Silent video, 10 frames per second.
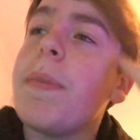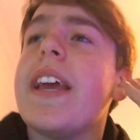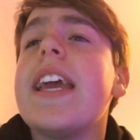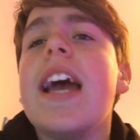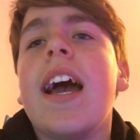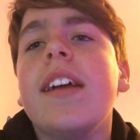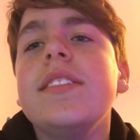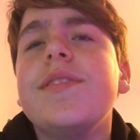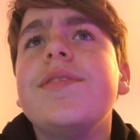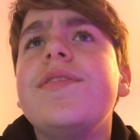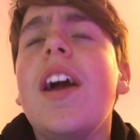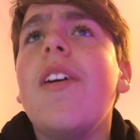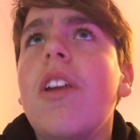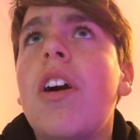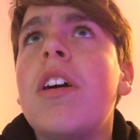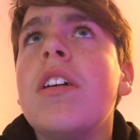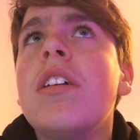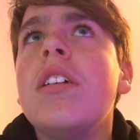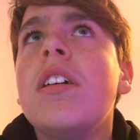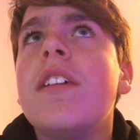be, yeah. It felt long.
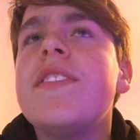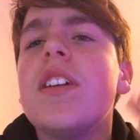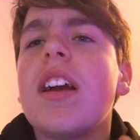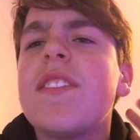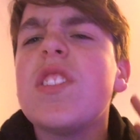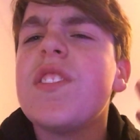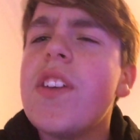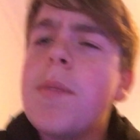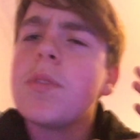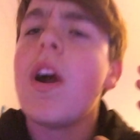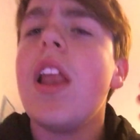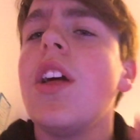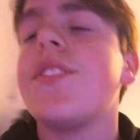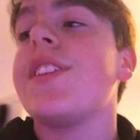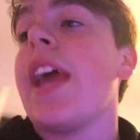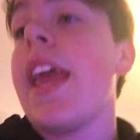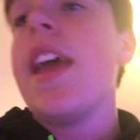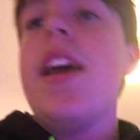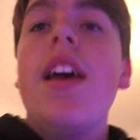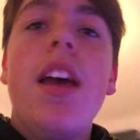I felt like I've just filmed quite a lot today.
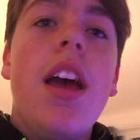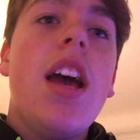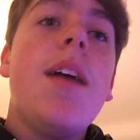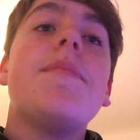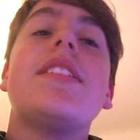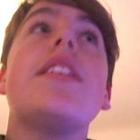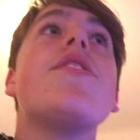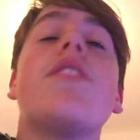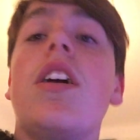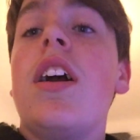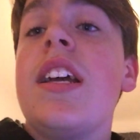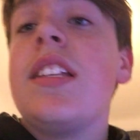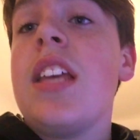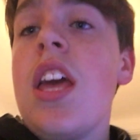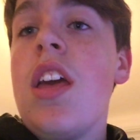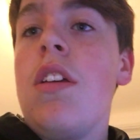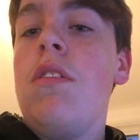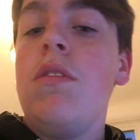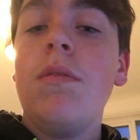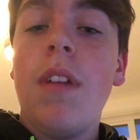See you guys
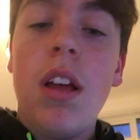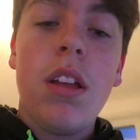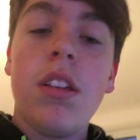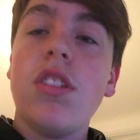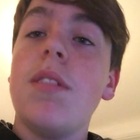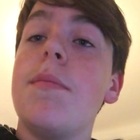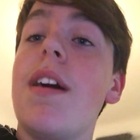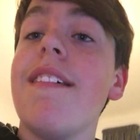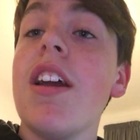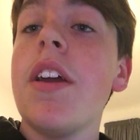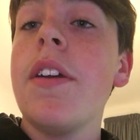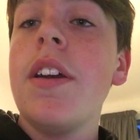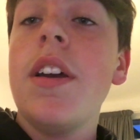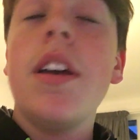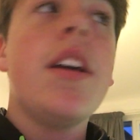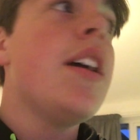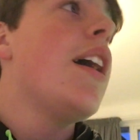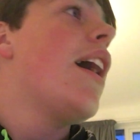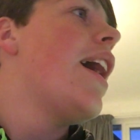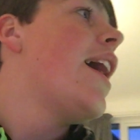tomorrow.
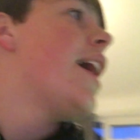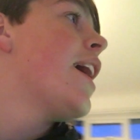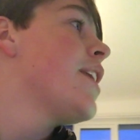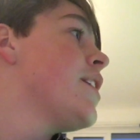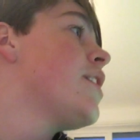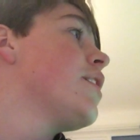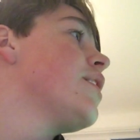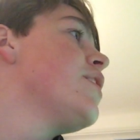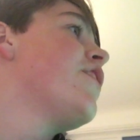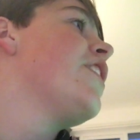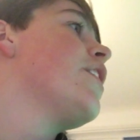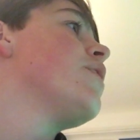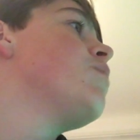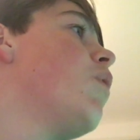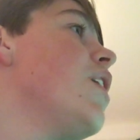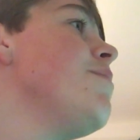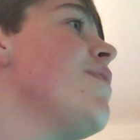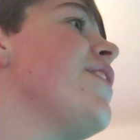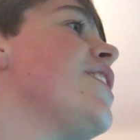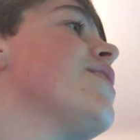And these videos, why is my
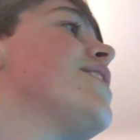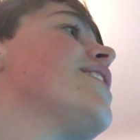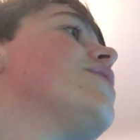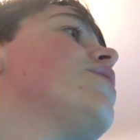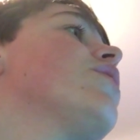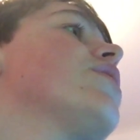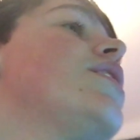video taking so long to